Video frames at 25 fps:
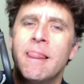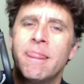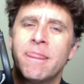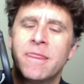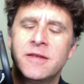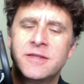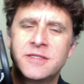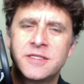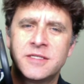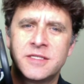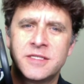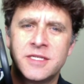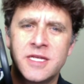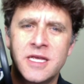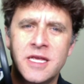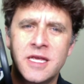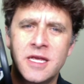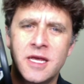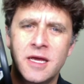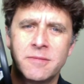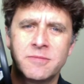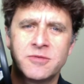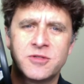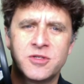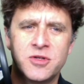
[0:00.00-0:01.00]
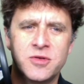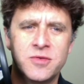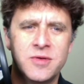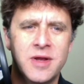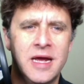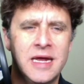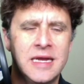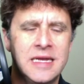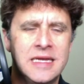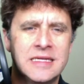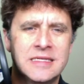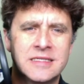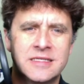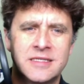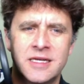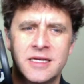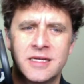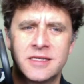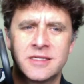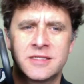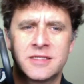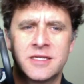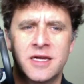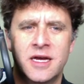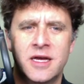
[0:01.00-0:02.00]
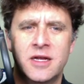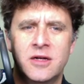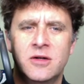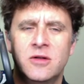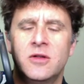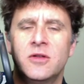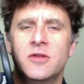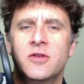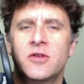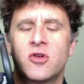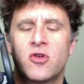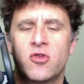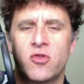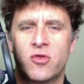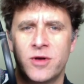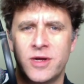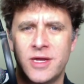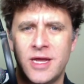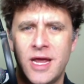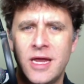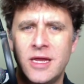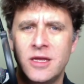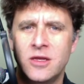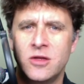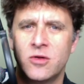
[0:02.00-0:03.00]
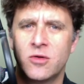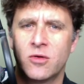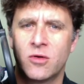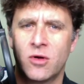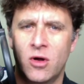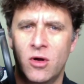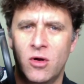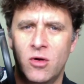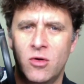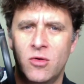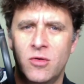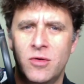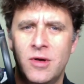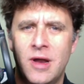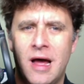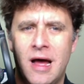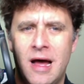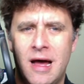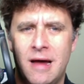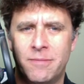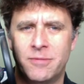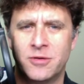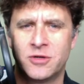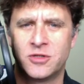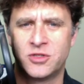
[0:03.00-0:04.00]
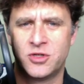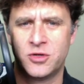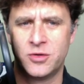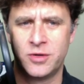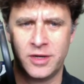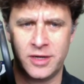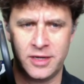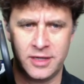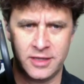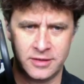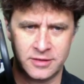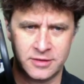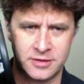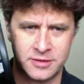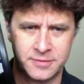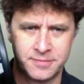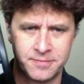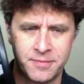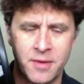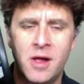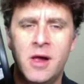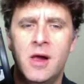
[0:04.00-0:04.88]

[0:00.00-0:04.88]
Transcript: This is TEM296 titled Create Your Own Opportunities.